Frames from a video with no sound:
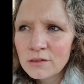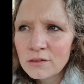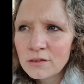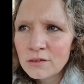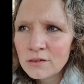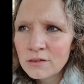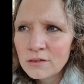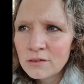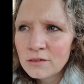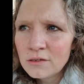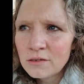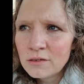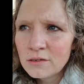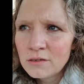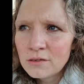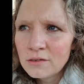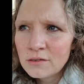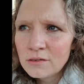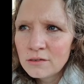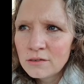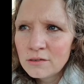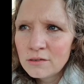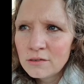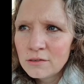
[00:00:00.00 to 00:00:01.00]

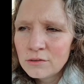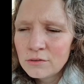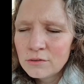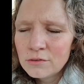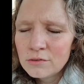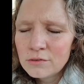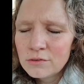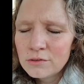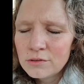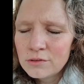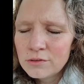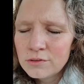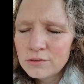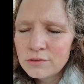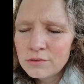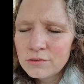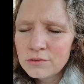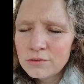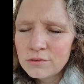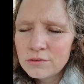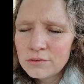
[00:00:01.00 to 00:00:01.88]
Nothing is said.